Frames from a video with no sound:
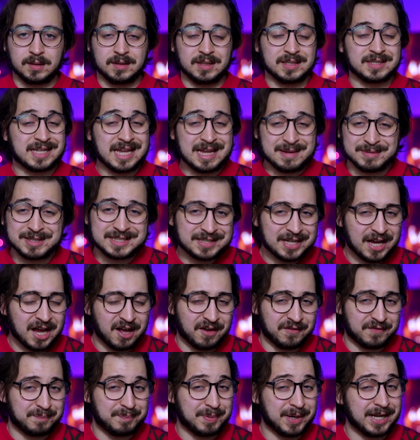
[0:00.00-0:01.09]
This game is
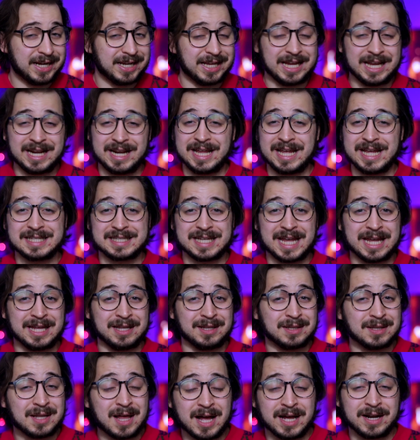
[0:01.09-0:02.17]
tough, but it is a
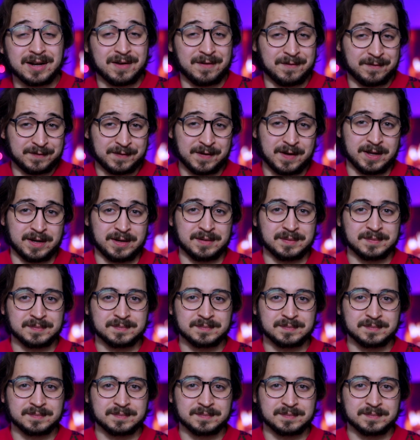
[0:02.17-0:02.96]
lot of fun.